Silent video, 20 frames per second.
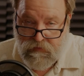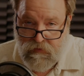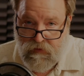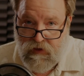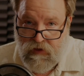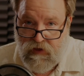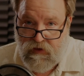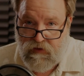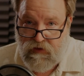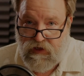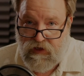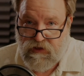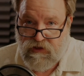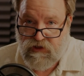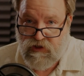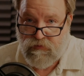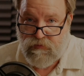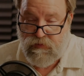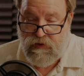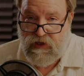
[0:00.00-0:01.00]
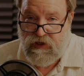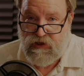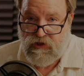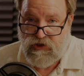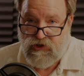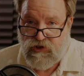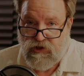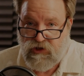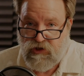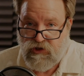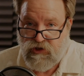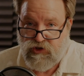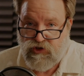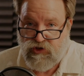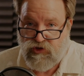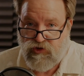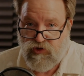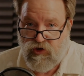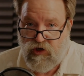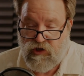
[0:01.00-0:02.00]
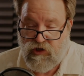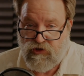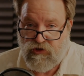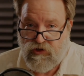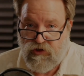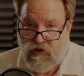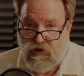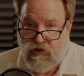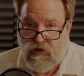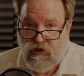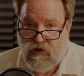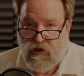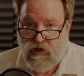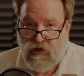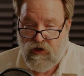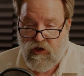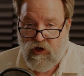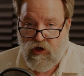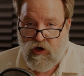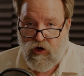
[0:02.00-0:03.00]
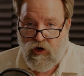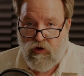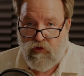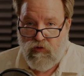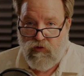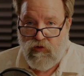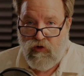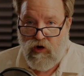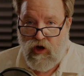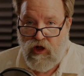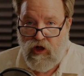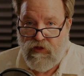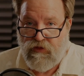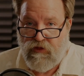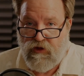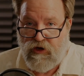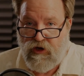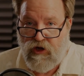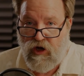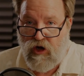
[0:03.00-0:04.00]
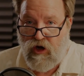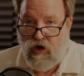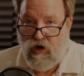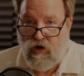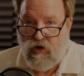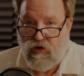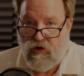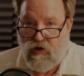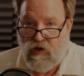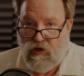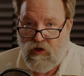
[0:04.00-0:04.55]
and that's speech structure. Run the dog